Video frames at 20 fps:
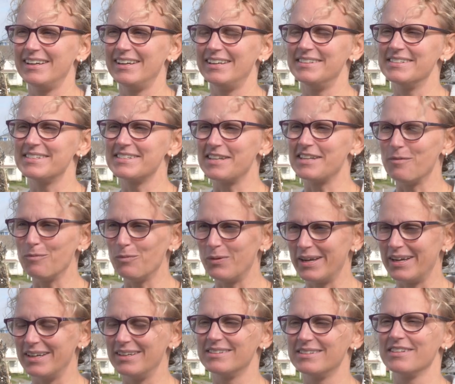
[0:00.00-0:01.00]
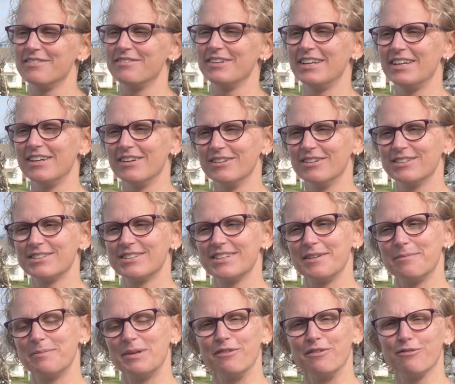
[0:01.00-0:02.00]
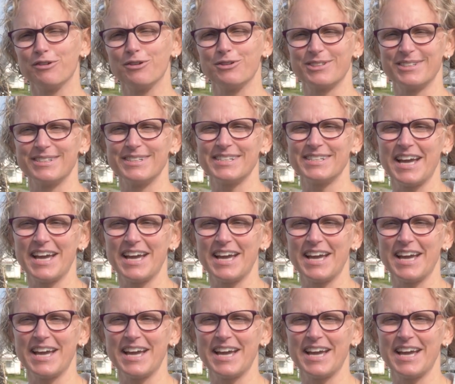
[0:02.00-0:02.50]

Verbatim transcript: in some ways, living here is like being frozen in